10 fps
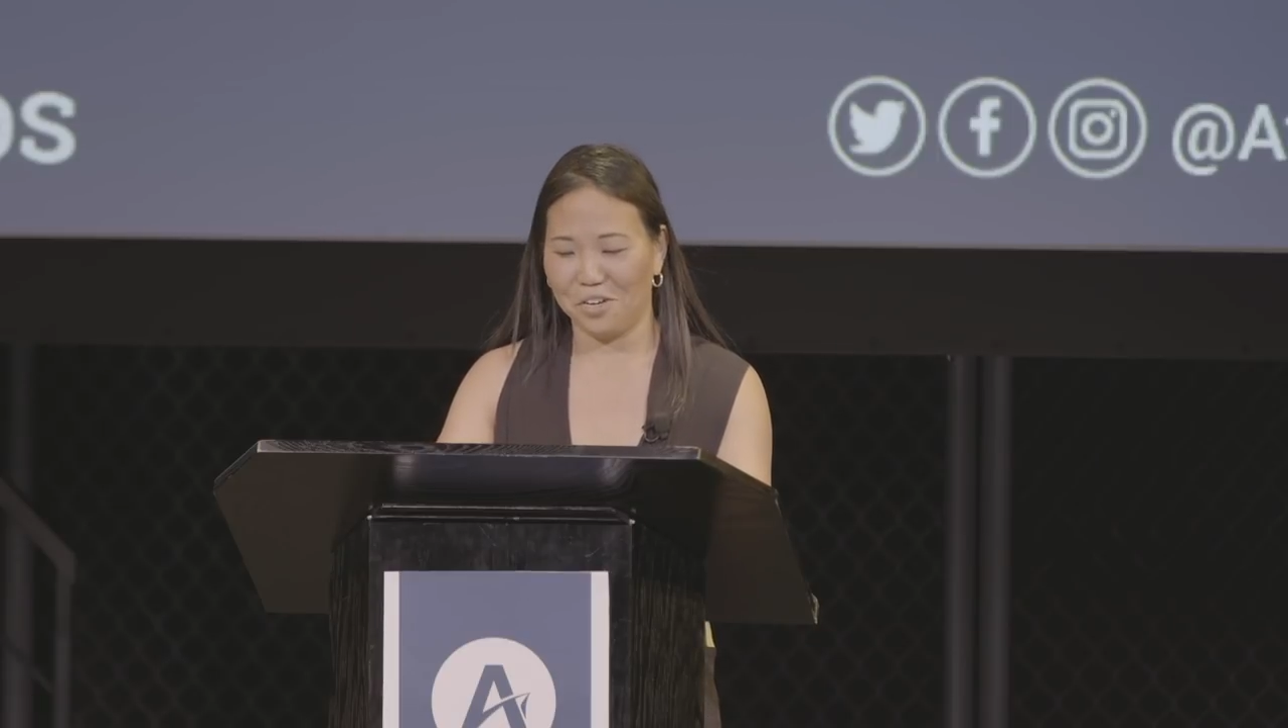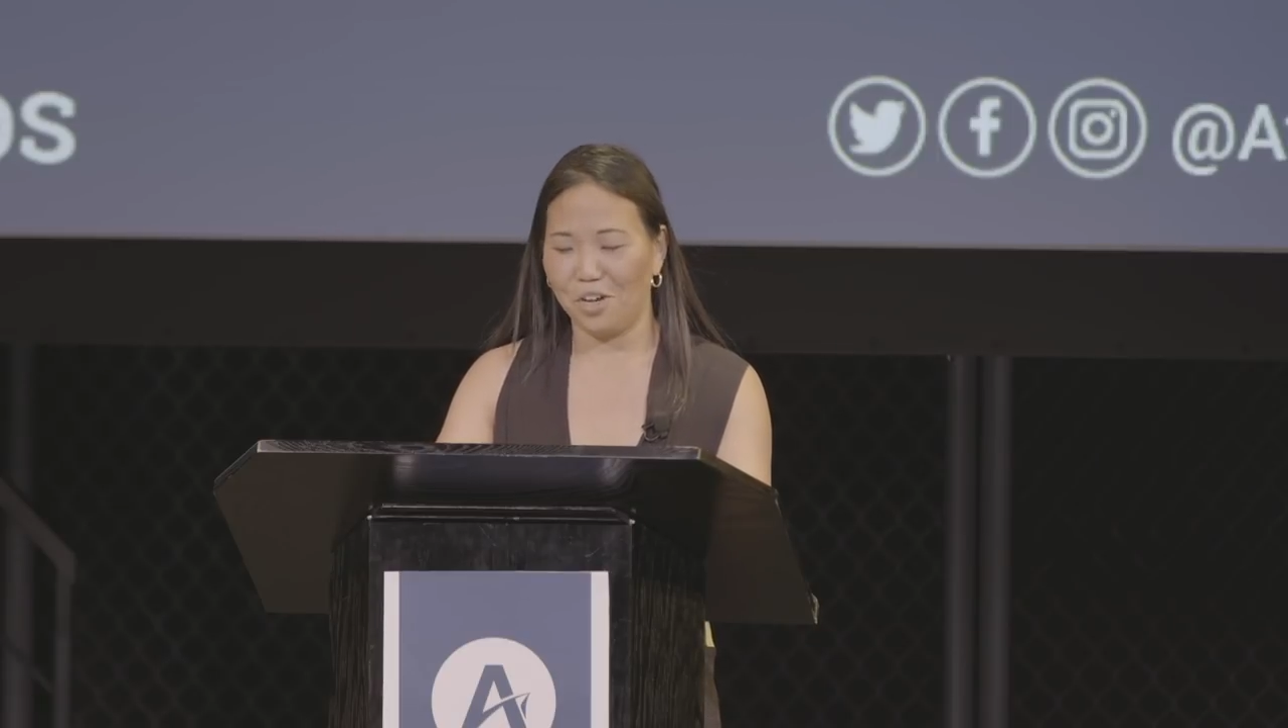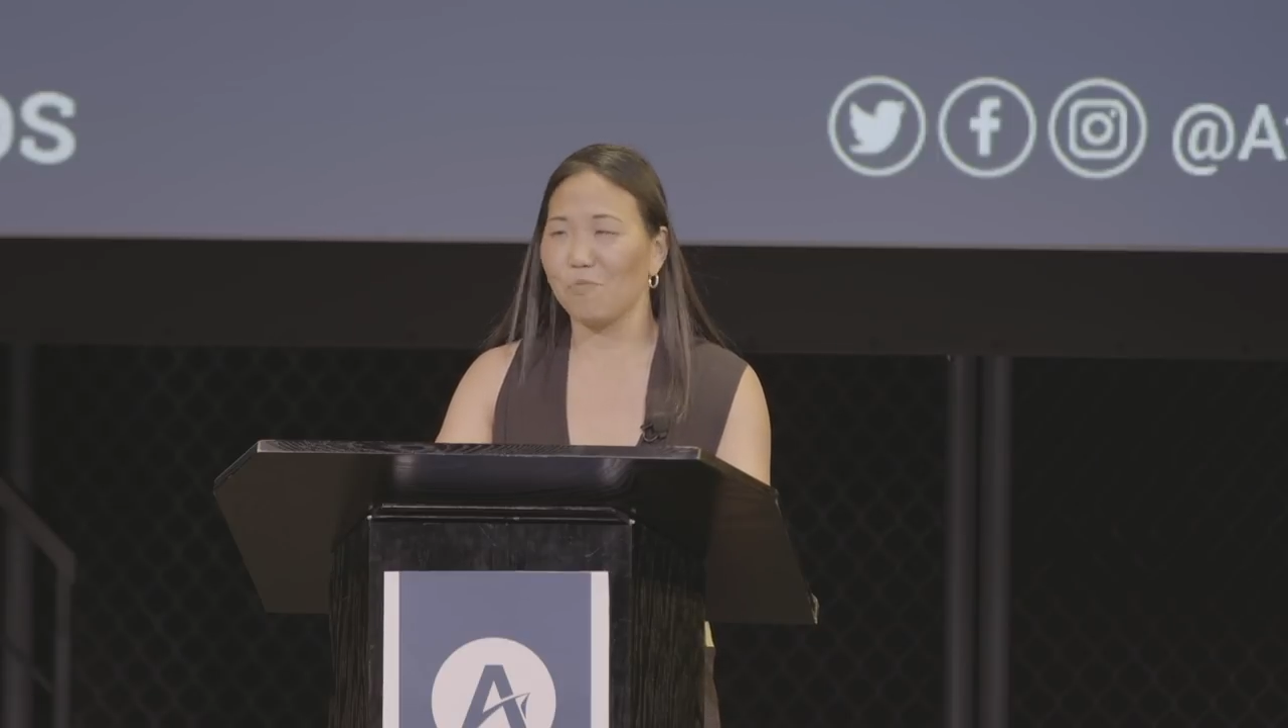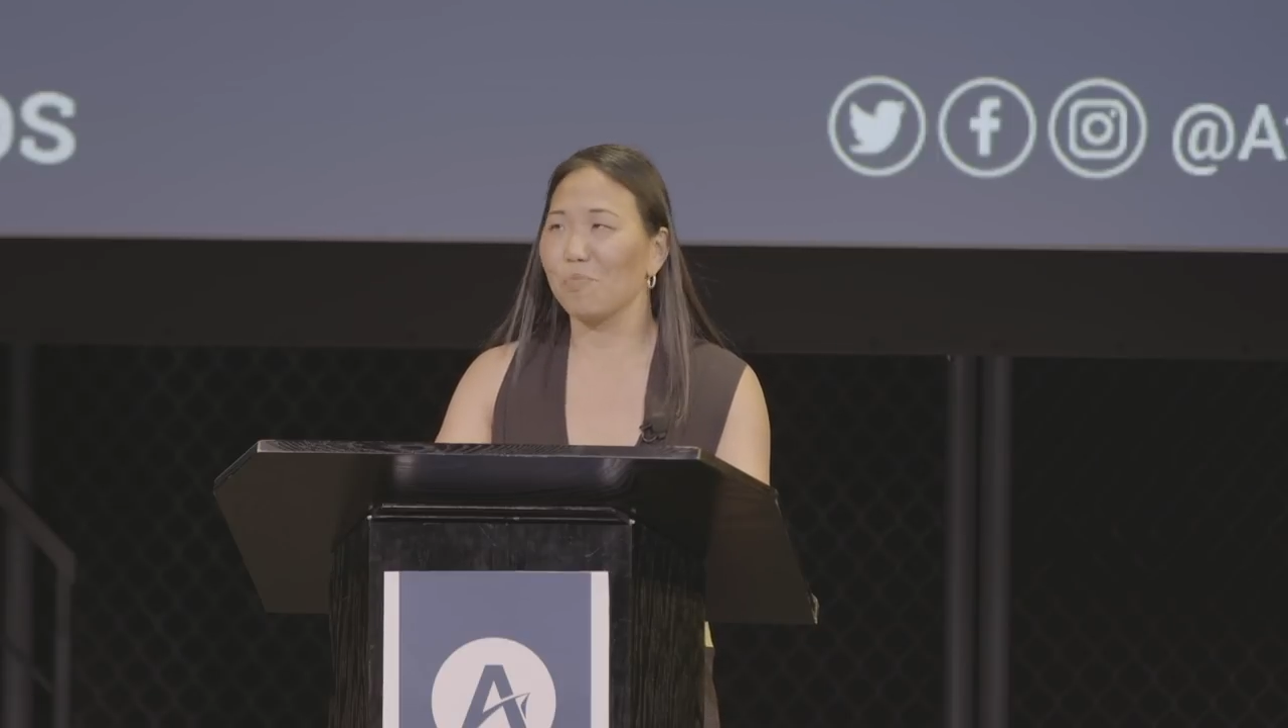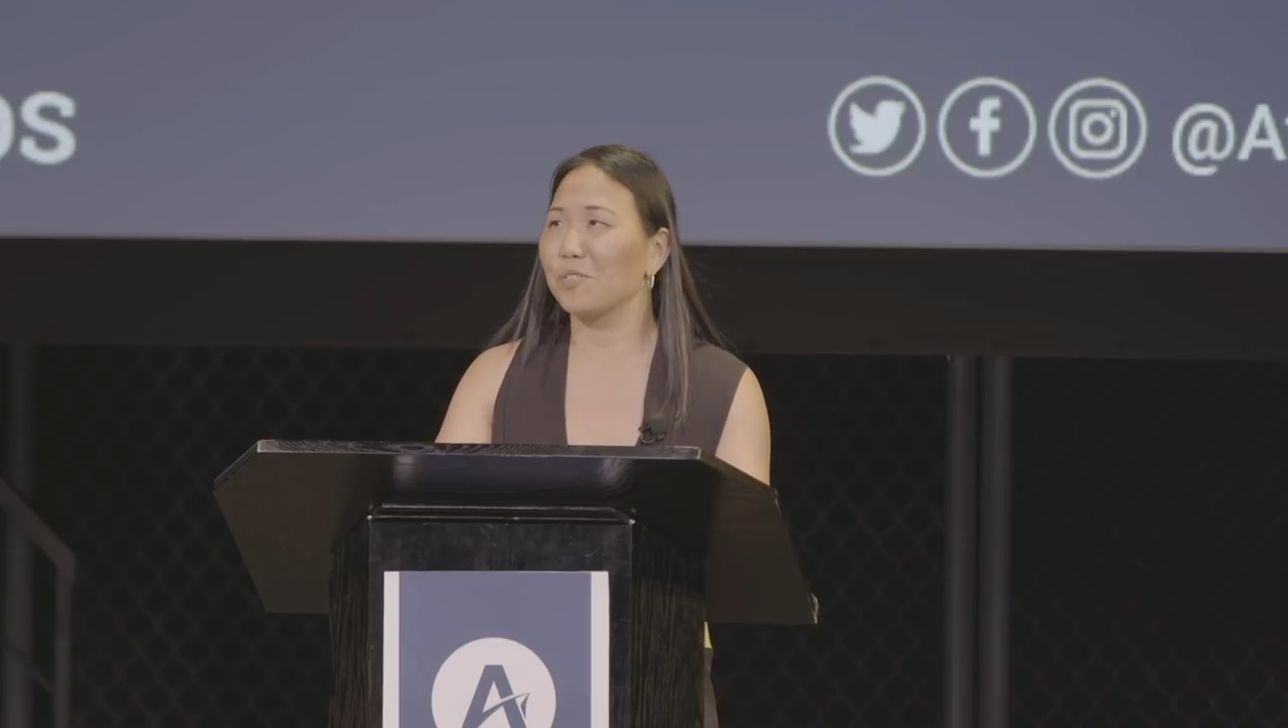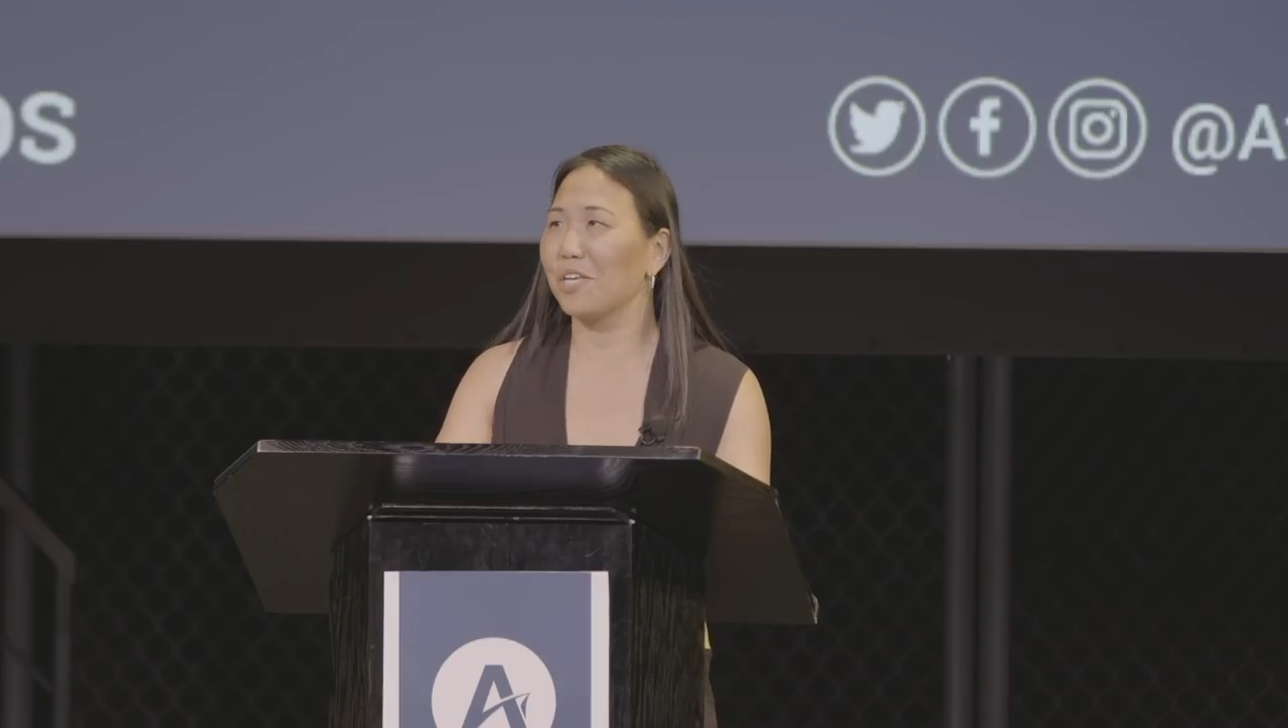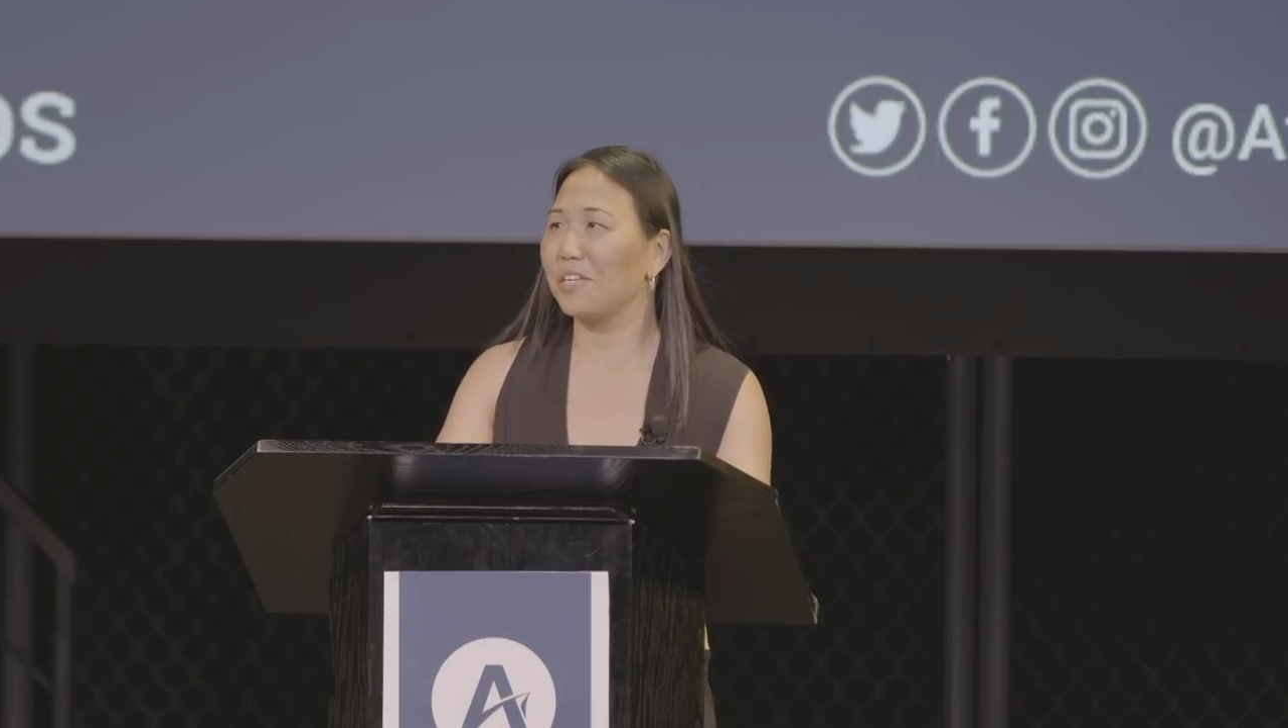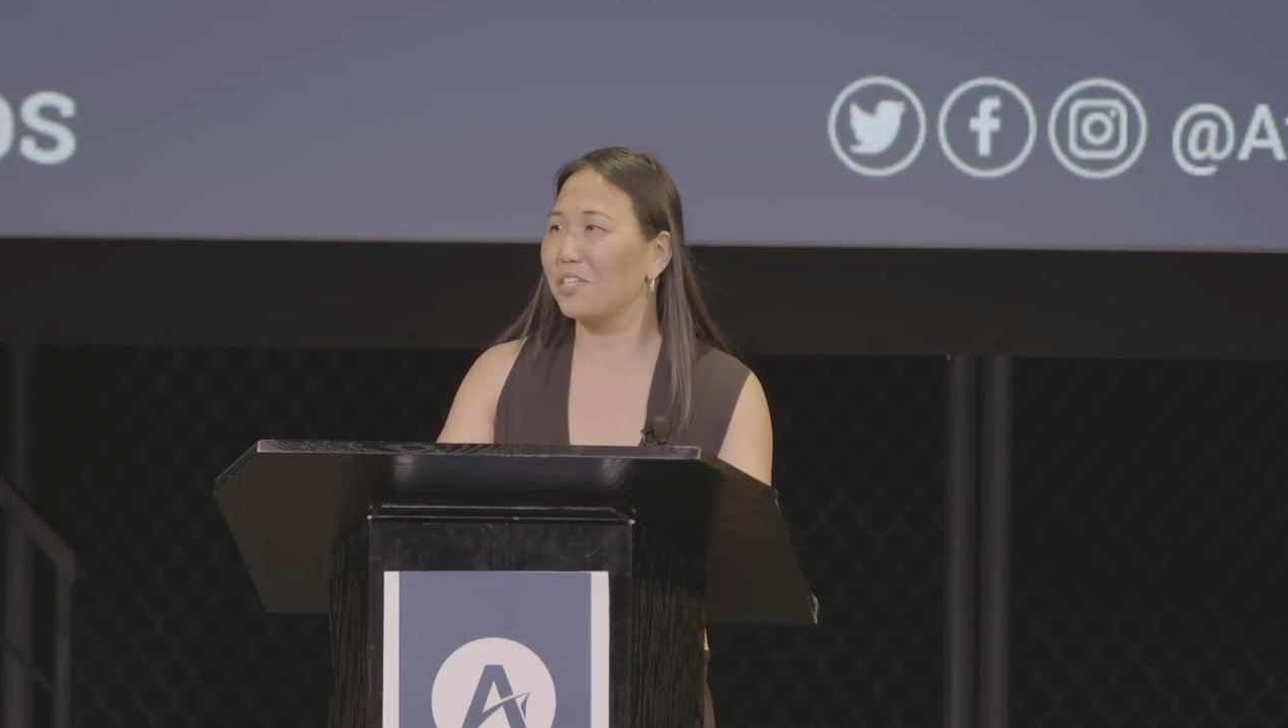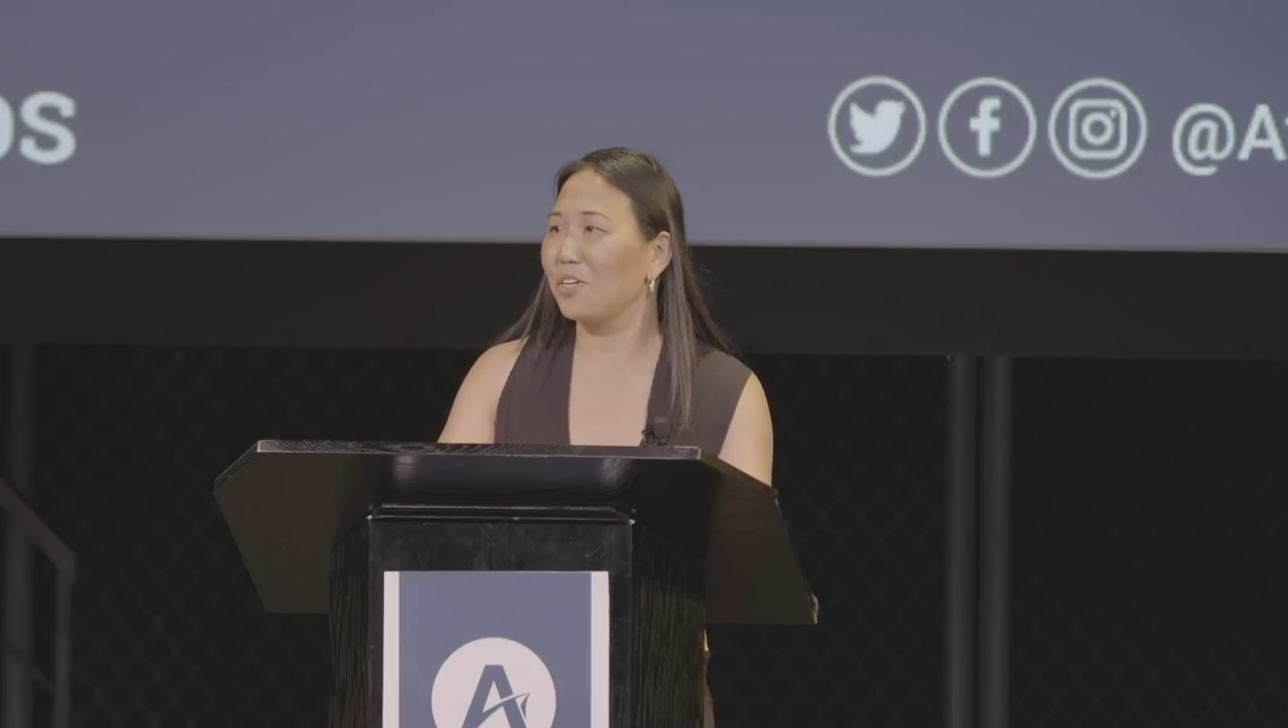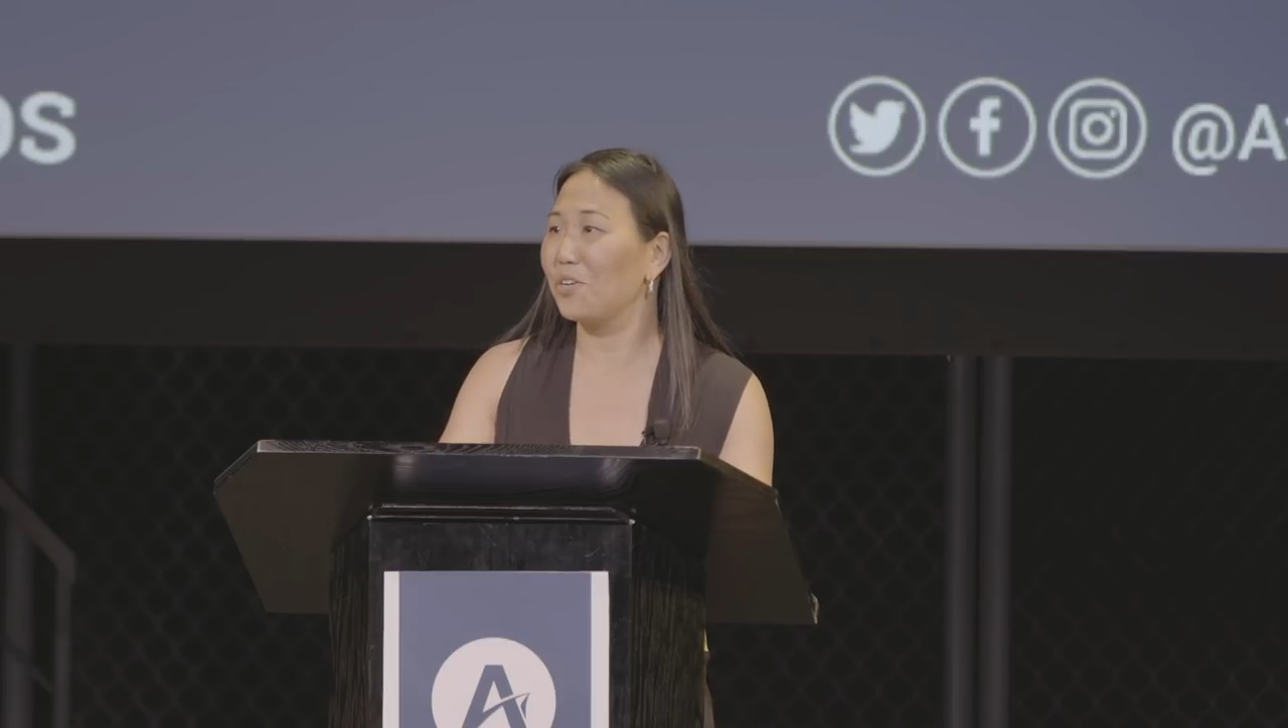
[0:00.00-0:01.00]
of presenting